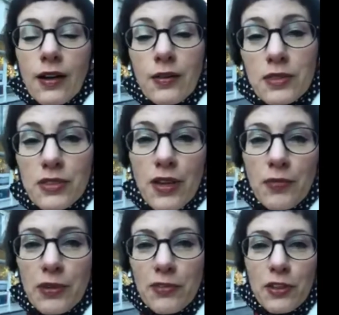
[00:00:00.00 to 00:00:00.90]
I'm so
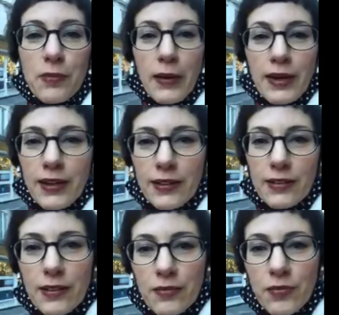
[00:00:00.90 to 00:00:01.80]
happy if you're back.
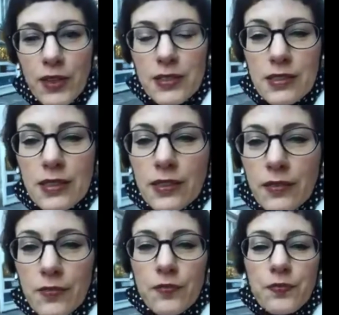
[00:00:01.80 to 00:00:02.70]
I
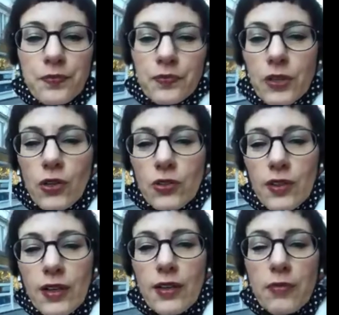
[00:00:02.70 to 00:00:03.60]
see
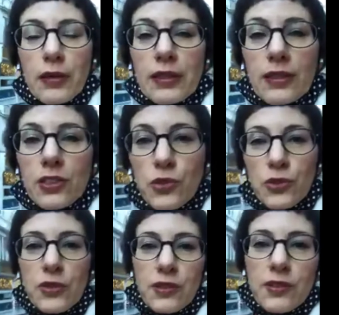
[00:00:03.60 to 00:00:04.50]
not anybody
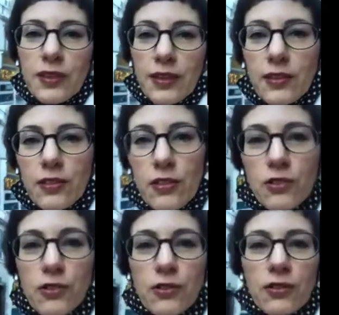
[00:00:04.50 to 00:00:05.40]
joined us yet,
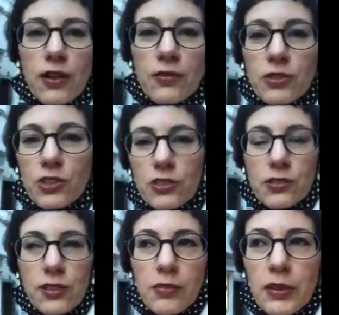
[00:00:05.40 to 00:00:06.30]
so I'm
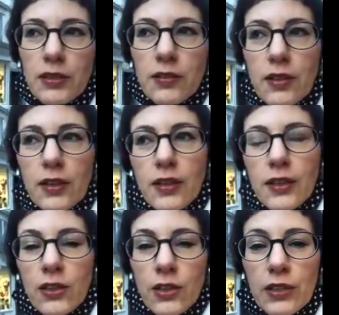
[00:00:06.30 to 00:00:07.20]
just a bit
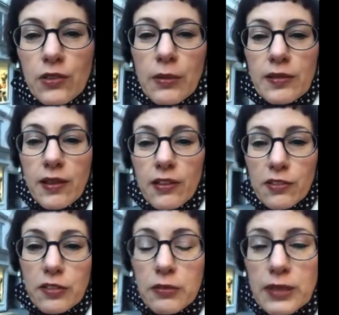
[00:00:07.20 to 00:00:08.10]
talking to
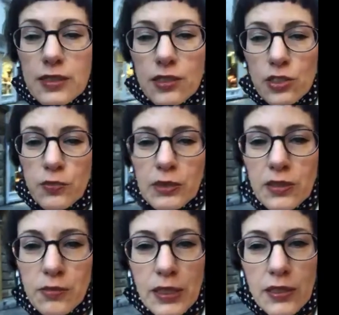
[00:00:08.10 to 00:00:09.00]
myself, but it's such a
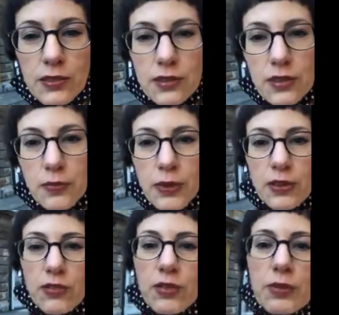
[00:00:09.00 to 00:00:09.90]
pity because this
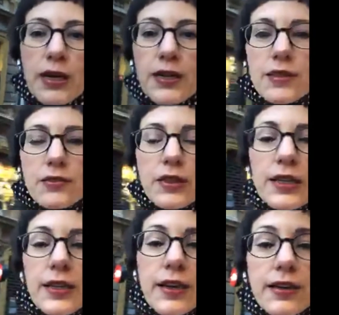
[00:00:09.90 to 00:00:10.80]
part of Ljubljana is
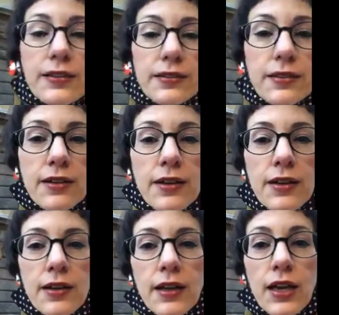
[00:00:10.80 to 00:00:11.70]
really nice
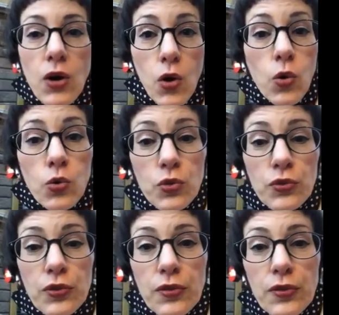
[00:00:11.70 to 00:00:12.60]
and old.